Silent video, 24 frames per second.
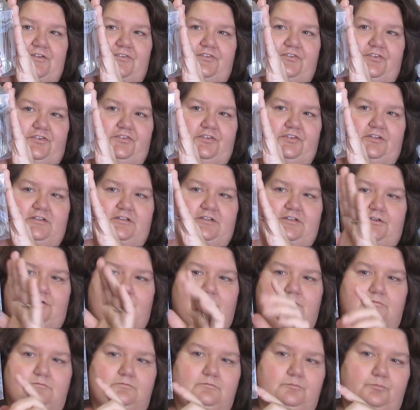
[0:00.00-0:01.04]
it's just a
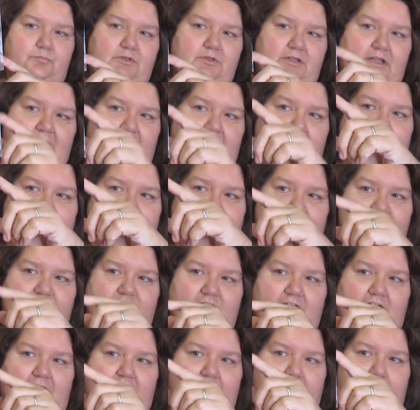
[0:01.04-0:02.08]
little plaque. It's
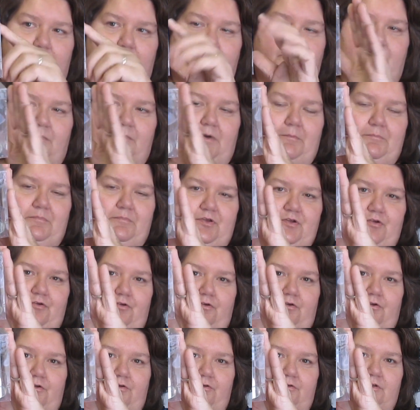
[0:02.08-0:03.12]
got a
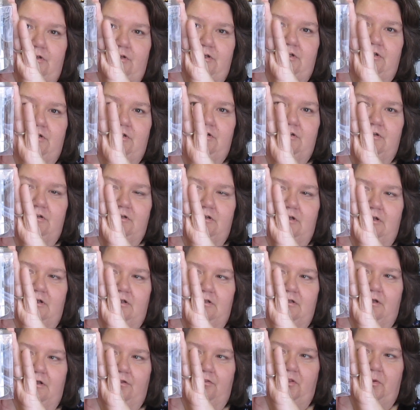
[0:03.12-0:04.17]
mirror
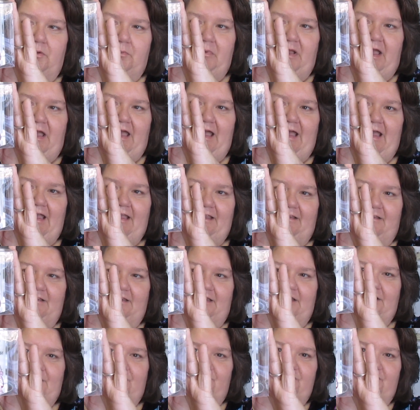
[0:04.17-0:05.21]
on the back,
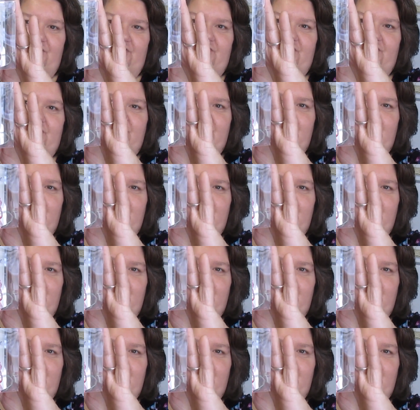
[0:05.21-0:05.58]
and it's just a